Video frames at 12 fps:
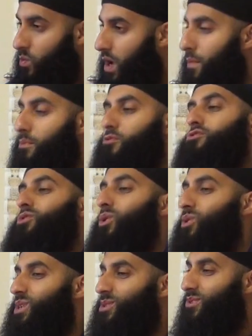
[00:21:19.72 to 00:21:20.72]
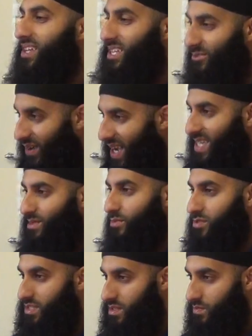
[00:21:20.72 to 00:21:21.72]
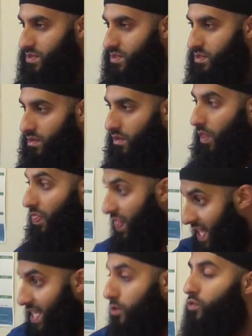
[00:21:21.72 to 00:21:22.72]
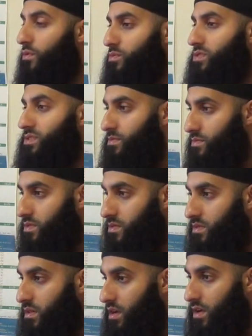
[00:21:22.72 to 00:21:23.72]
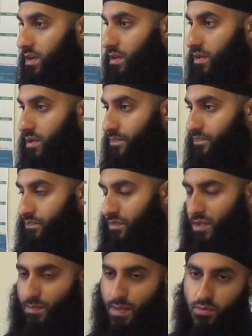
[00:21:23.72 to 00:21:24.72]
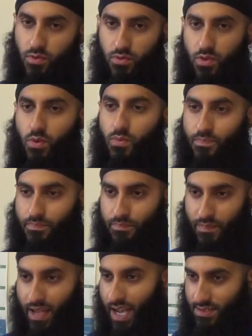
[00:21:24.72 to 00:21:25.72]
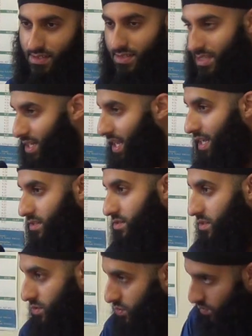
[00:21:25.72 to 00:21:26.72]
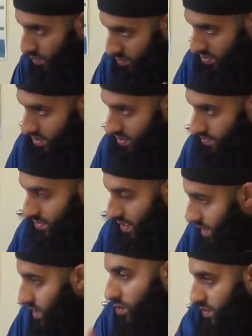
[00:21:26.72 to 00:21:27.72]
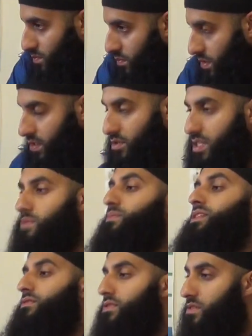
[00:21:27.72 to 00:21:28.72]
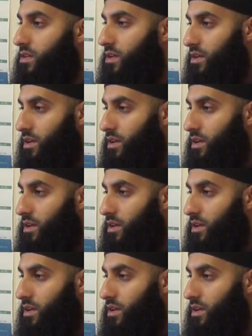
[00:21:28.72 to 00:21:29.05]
Why? Because not only do they divide the Muslims, they kill the Muslims. People don't know. ISIS and the likes killed more Muslims than they killed disbelievers.